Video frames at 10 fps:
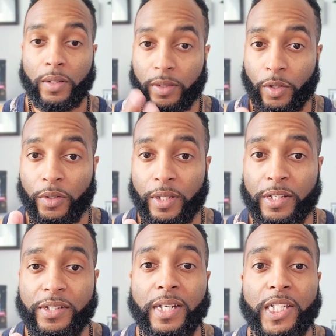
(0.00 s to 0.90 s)
Third thing
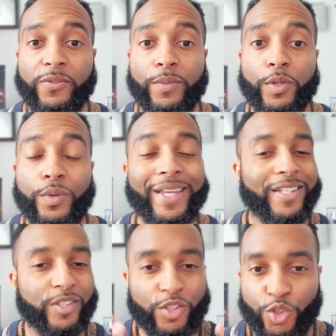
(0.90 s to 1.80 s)
she needs from you
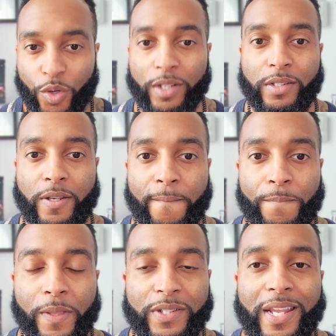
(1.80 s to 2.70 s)
is trust.
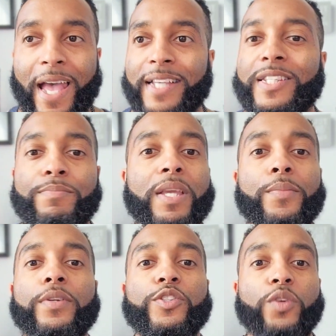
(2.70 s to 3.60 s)
She has to be
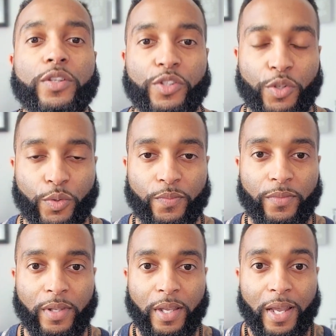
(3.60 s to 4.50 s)
able to trust you.
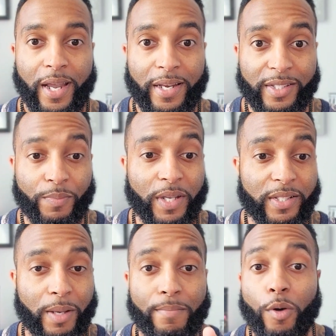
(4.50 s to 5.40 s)
And this means
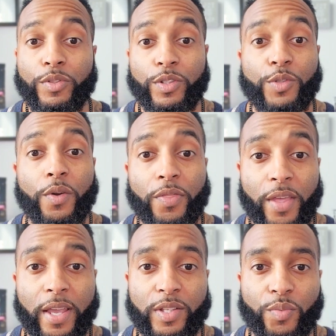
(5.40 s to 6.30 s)
a multitude of
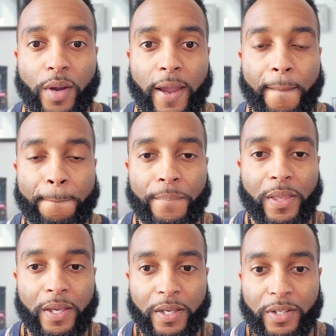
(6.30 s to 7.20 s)
things, right?
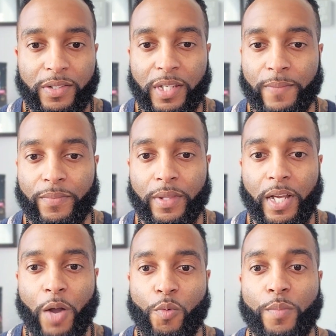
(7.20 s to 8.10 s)
See,
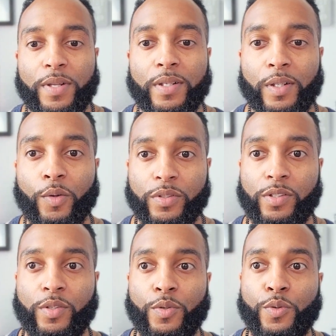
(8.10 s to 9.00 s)
a woman looks
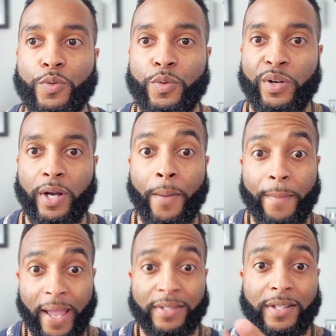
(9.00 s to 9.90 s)
to a
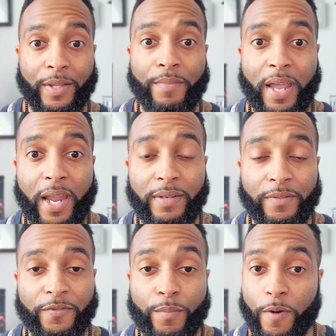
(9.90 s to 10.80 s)
masculine
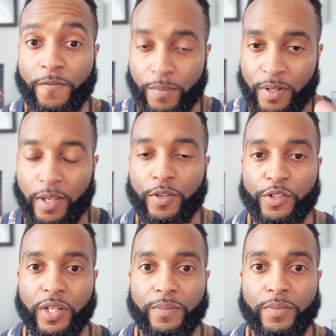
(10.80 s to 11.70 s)
man from her feminine
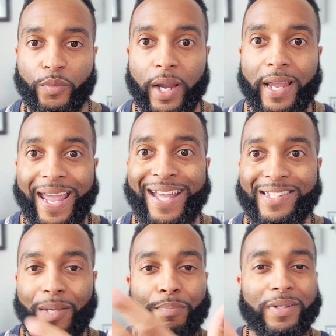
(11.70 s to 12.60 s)
energy, right, as
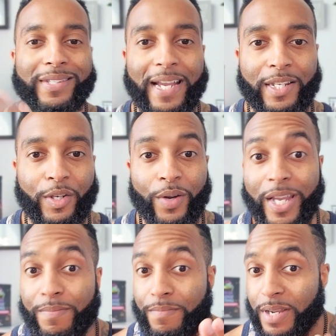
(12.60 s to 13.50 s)
a protector
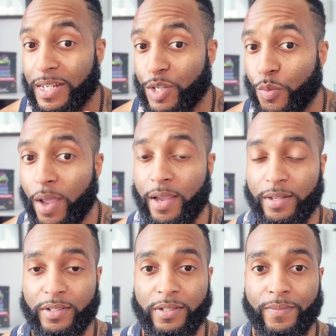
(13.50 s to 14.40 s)
in many
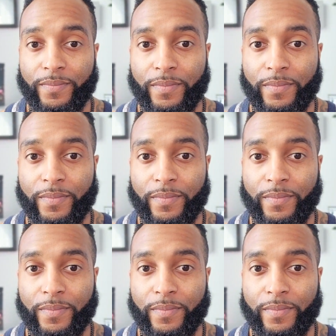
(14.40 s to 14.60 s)
ways.